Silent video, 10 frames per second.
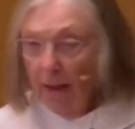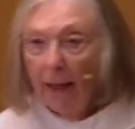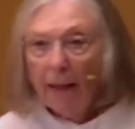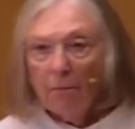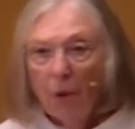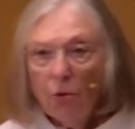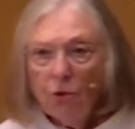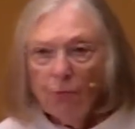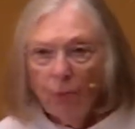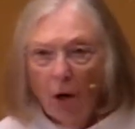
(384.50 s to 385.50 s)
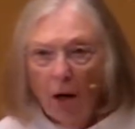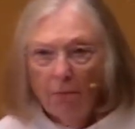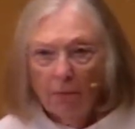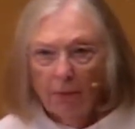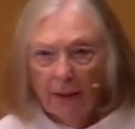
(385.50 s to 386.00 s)
and most
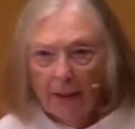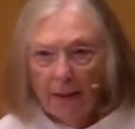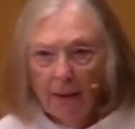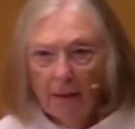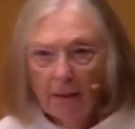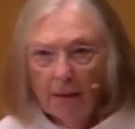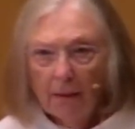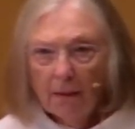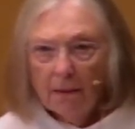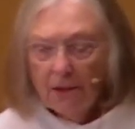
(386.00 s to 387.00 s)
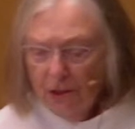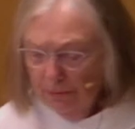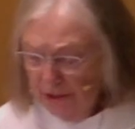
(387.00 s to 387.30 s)
probably some